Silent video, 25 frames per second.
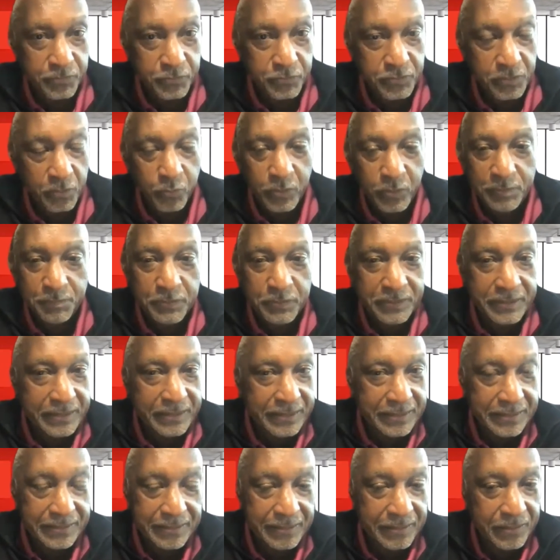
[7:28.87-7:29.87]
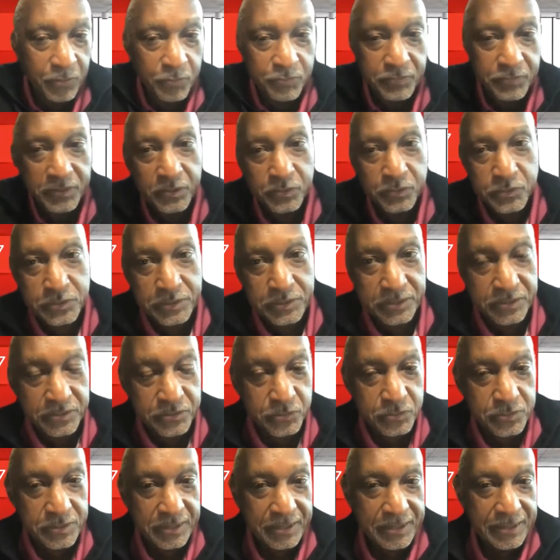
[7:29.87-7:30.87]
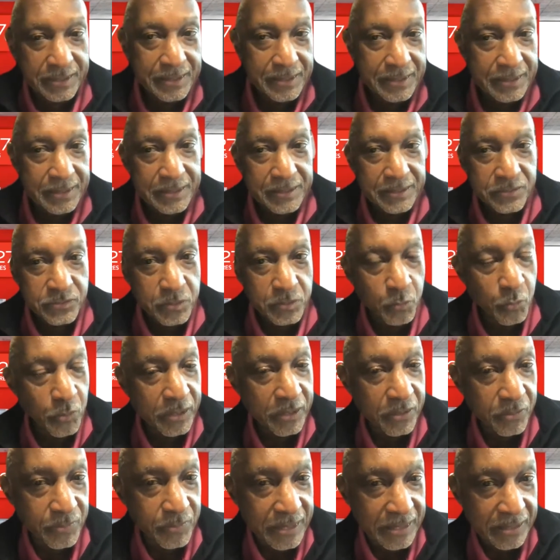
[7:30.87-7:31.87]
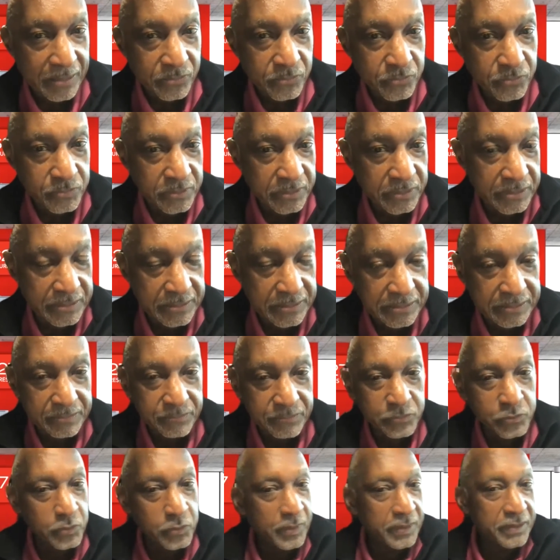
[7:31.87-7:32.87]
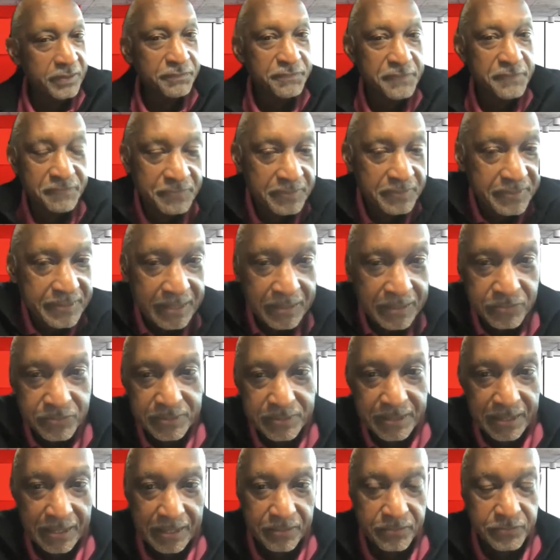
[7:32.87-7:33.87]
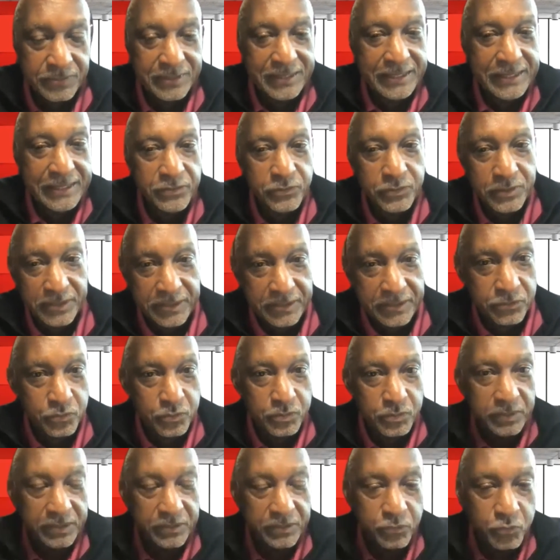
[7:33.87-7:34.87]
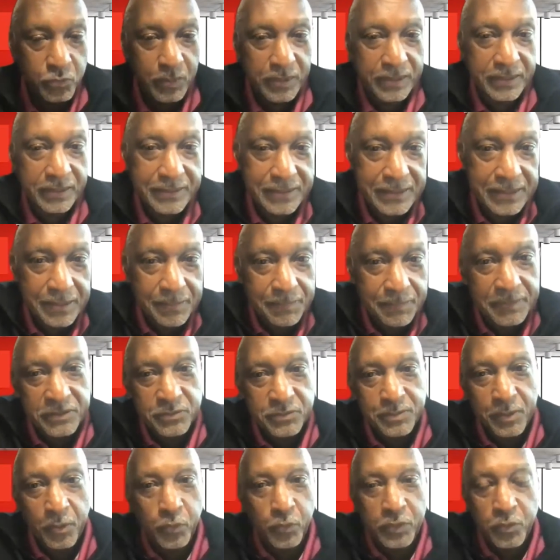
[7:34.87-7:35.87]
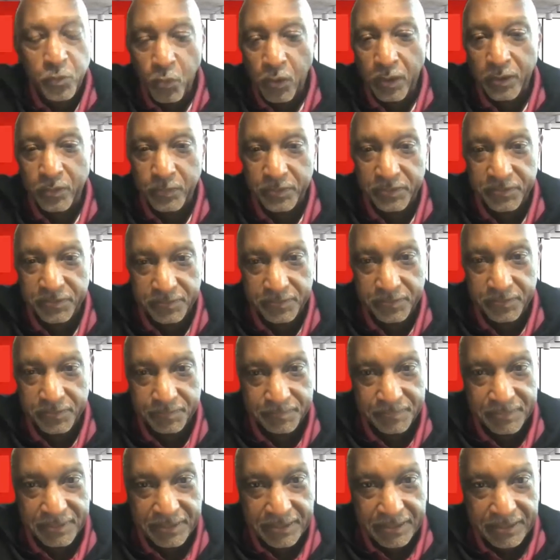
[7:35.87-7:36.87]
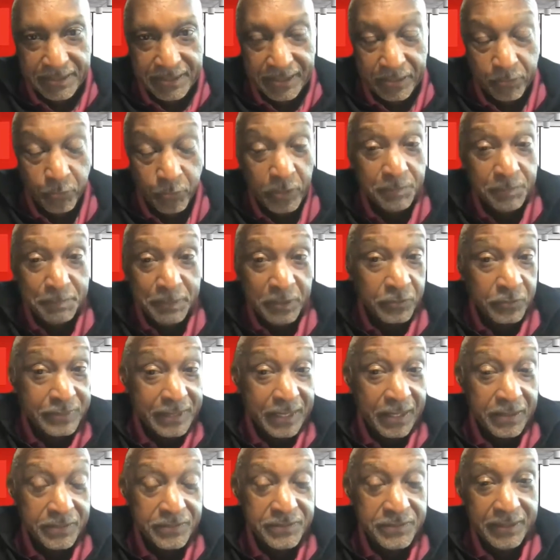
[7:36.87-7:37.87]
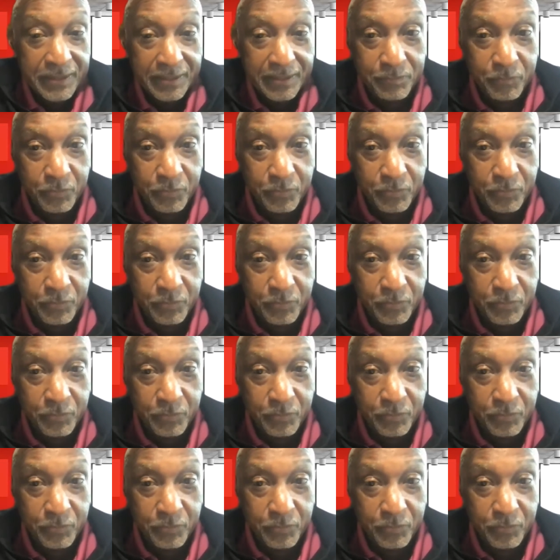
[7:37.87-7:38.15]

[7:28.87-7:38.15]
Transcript: So we put in over those years somewhere around $250,000 each in each one of the companies, but we work with them. And we built our team.